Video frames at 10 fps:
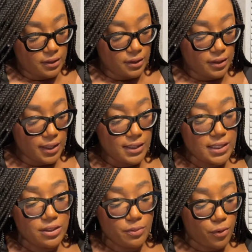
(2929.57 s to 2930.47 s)
Oh, he's
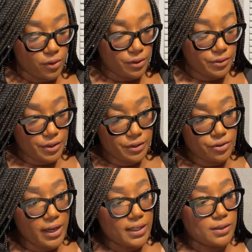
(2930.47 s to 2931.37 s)
such a poor loser.
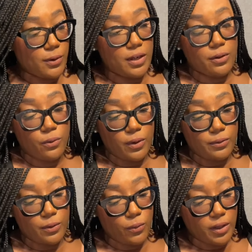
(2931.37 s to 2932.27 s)
Drake is one of the,
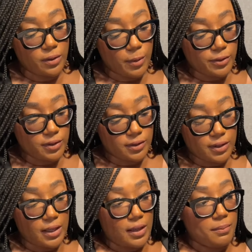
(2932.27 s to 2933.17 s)
the one of the most
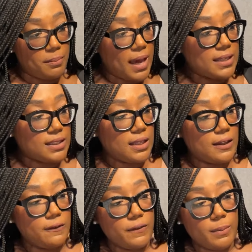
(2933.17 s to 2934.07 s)

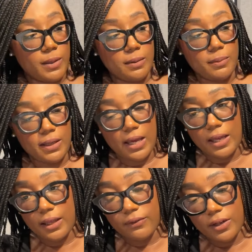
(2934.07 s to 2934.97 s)
masculine, feminine men
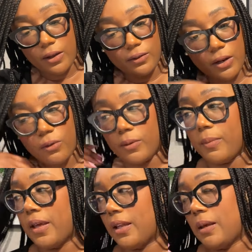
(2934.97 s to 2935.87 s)
I ever known a
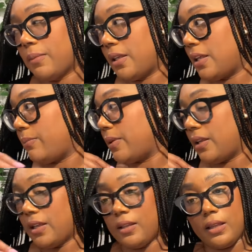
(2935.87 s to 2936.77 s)
man. I mean, he be,
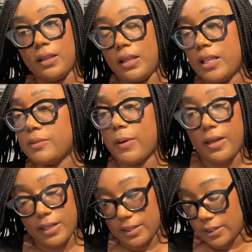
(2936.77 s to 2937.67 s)
he, he his
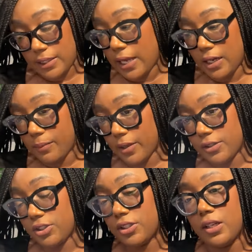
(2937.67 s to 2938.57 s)
panties stay in a
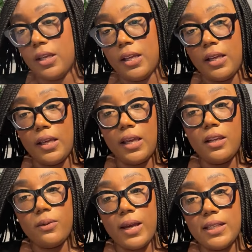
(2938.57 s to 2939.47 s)
bunch
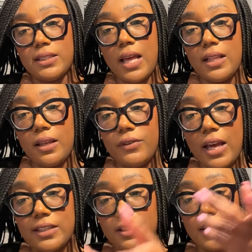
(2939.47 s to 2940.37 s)
anyways i love you
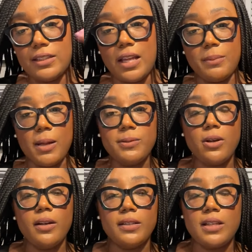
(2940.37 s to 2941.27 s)
guys till next time and i'm
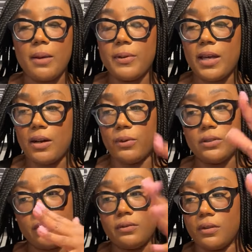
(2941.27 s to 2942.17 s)
sorry the topic kind of went
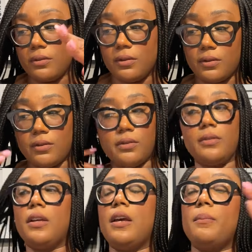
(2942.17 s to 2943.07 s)

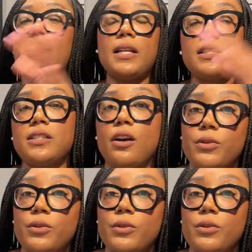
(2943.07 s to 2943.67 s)
but i just go